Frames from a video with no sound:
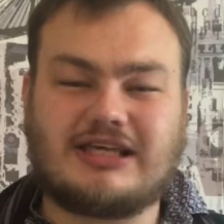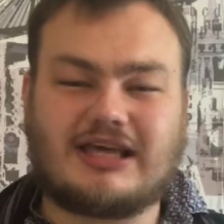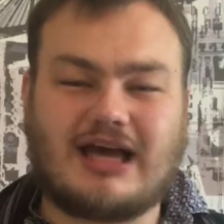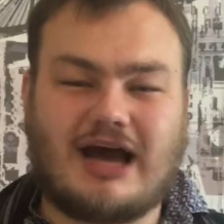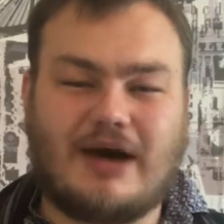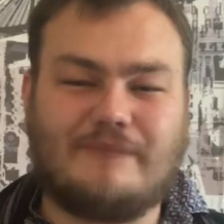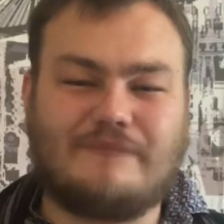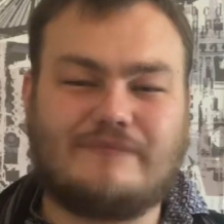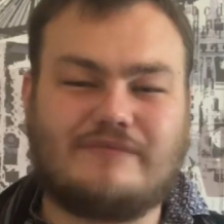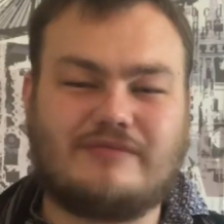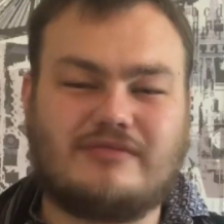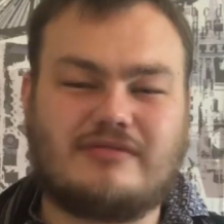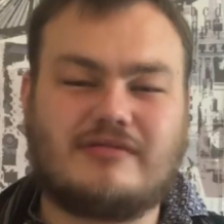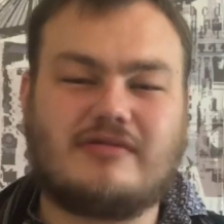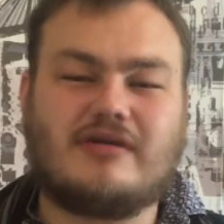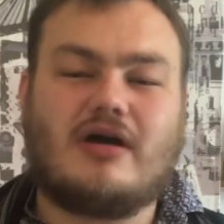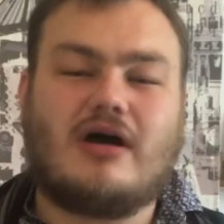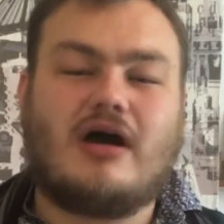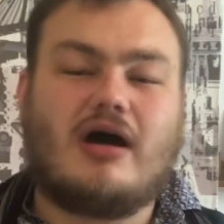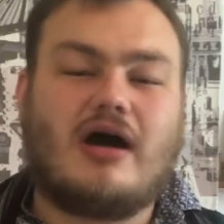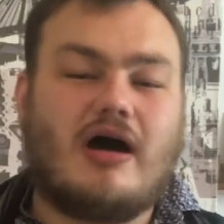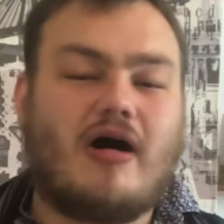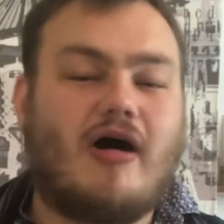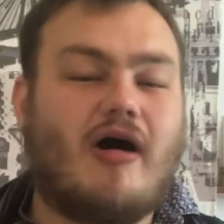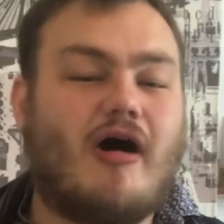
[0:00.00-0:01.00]
comes
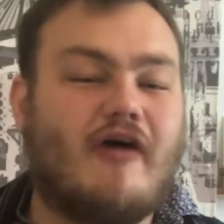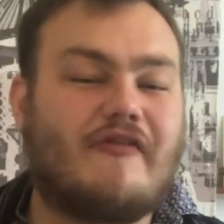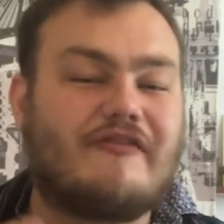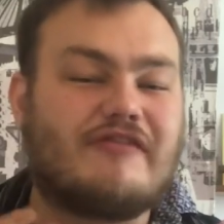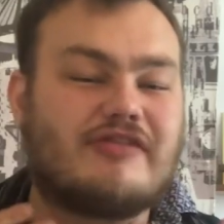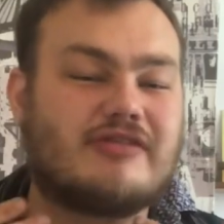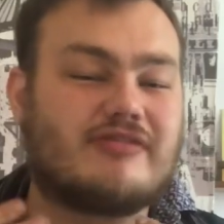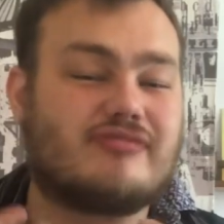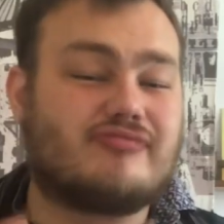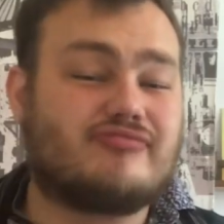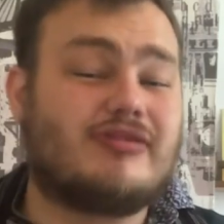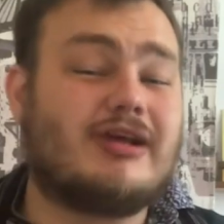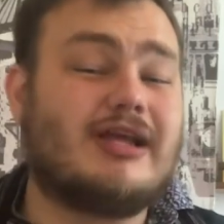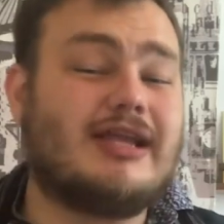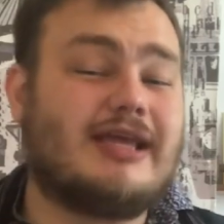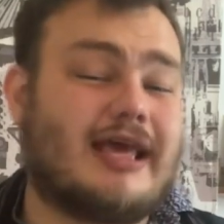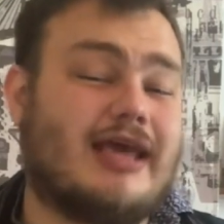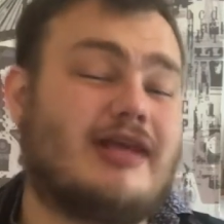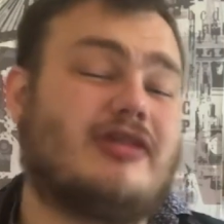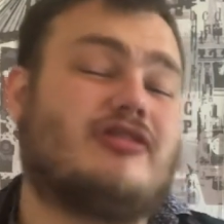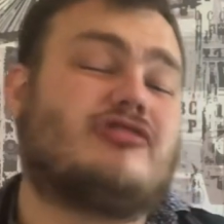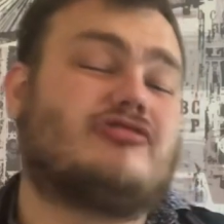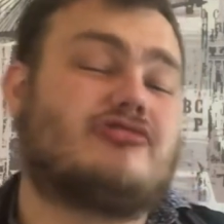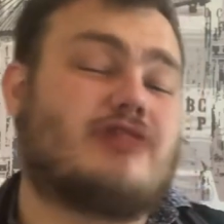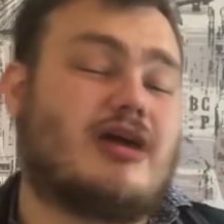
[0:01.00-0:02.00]
off as a really
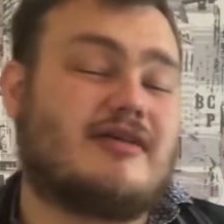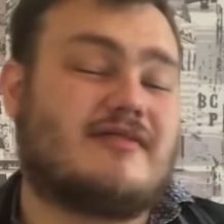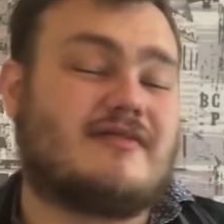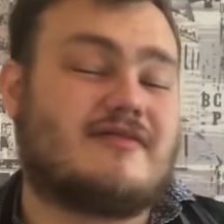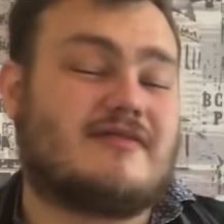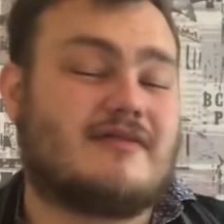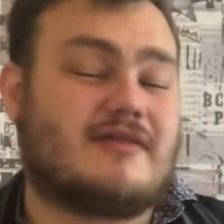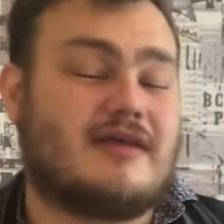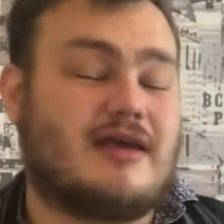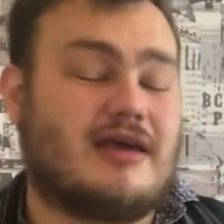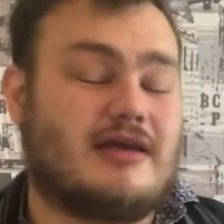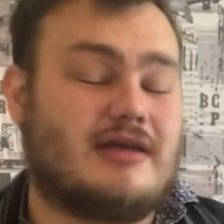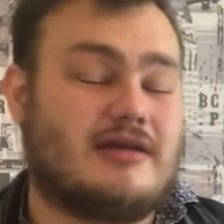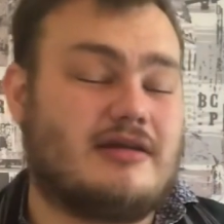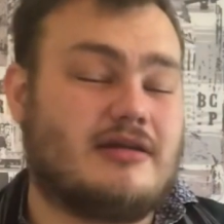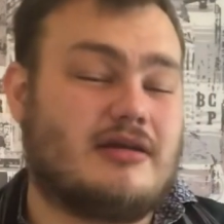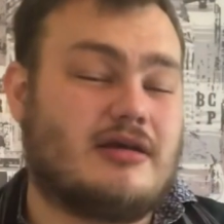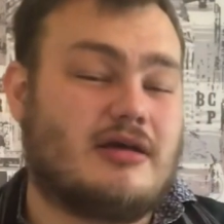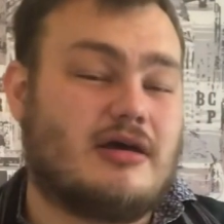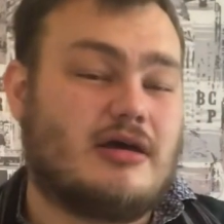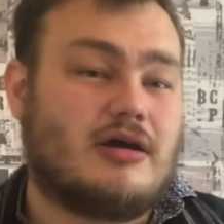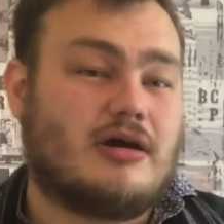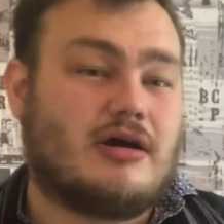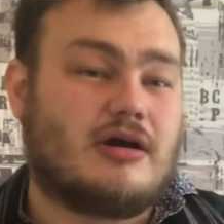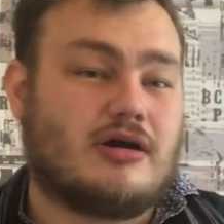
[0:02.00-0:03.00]
interesting
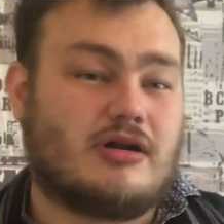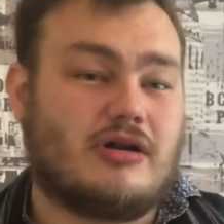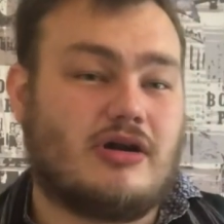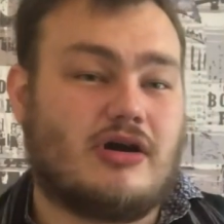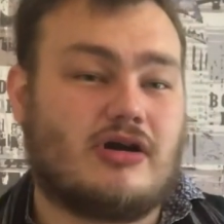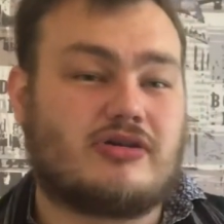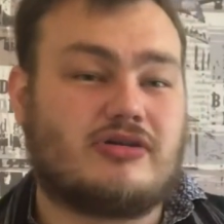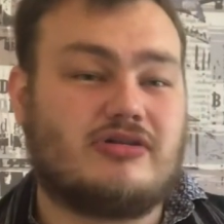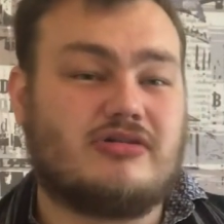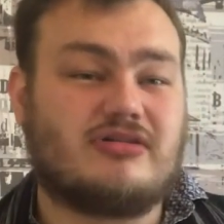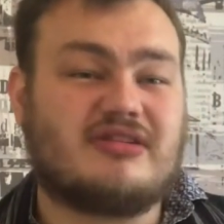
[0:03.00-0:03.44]
look.